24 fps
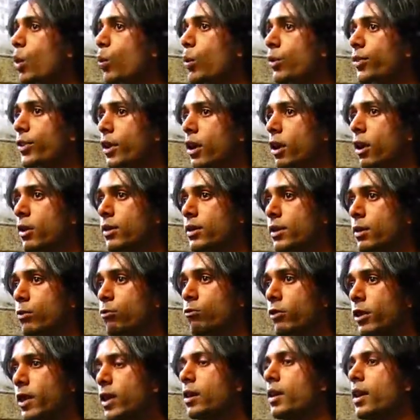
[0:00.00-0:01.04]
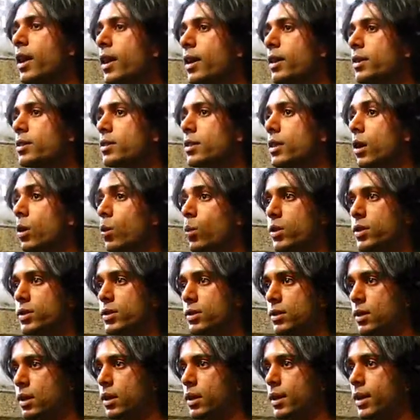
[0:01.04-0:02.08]
what the guard didn't realize was
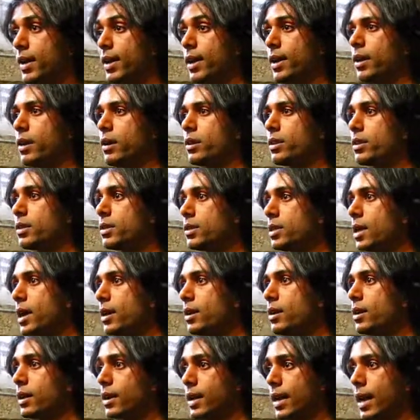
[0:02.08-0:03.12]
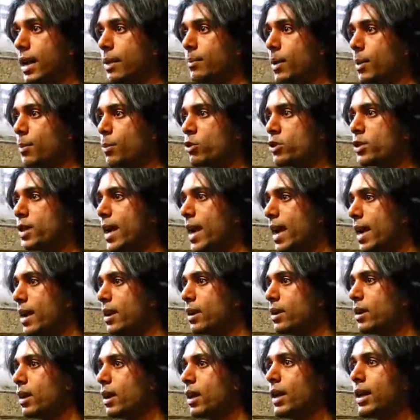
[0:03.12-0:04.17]
that in said gang member's
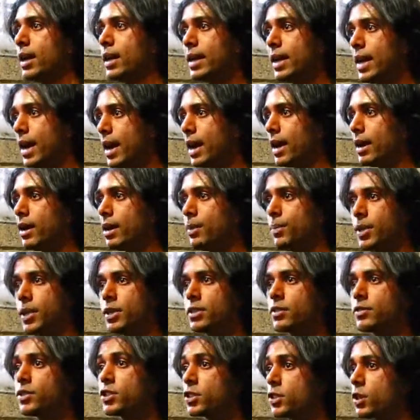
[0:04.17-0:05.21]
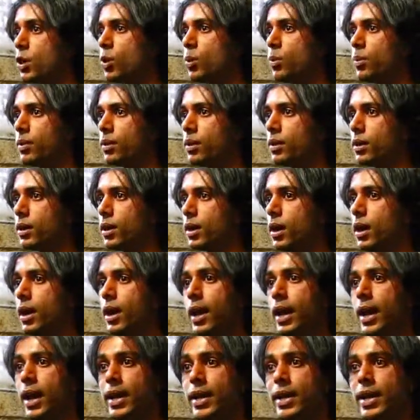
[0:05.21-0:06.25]
hand, he had a piece of soap.
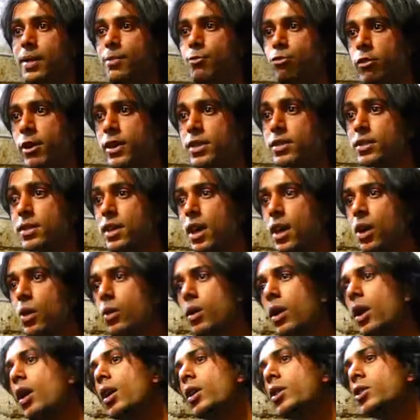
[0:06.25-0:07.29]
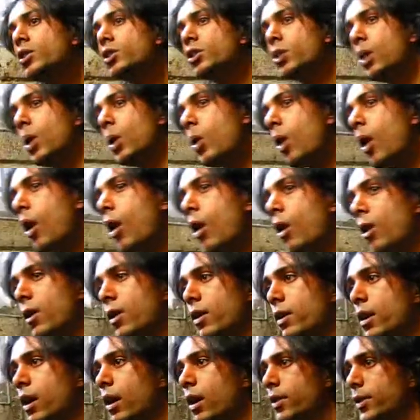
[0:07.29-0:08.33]
And he pressed down so
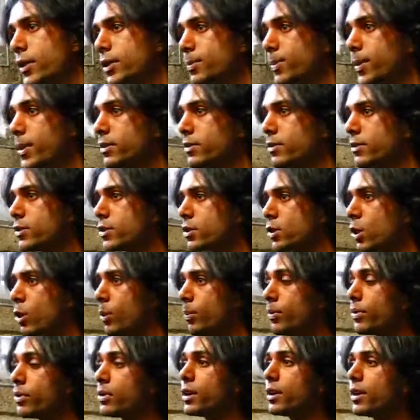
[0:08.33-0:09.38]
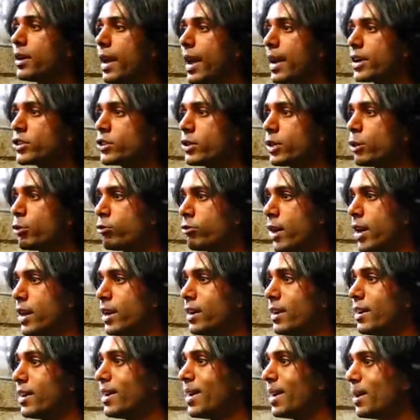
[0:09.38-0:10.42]
hard on this piece of soap that it actually
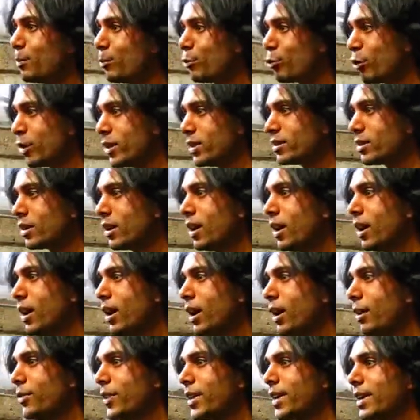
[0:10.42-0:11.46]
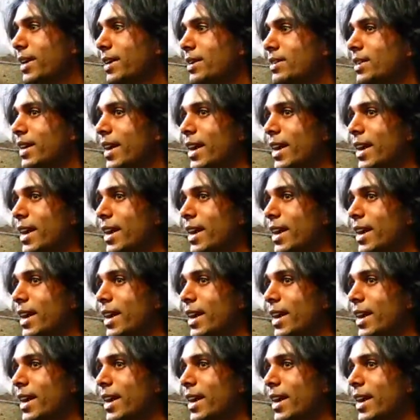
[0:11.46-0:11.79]
created an imprint of the key's